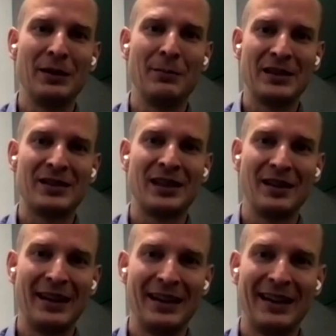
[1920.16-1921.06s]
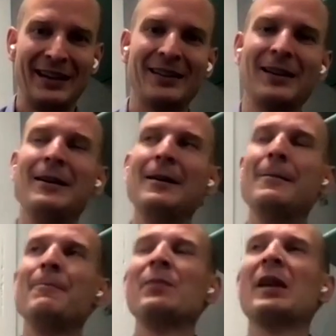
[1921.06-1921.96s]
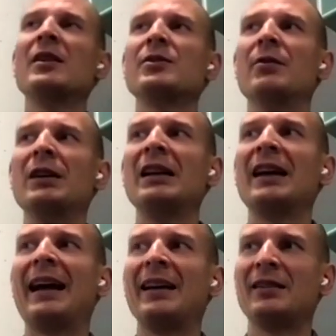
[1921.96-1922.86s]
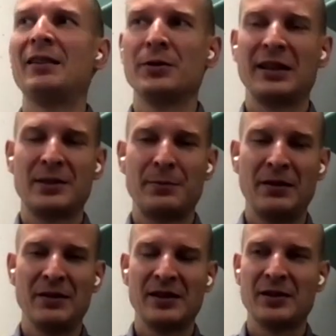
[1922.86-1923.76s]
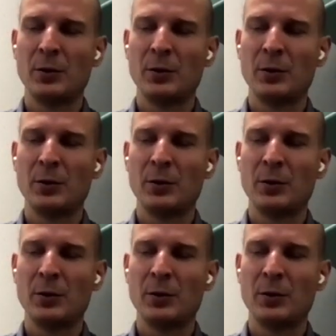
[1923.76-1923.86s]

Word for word: to be the best deal I get. So I really hate those experiences.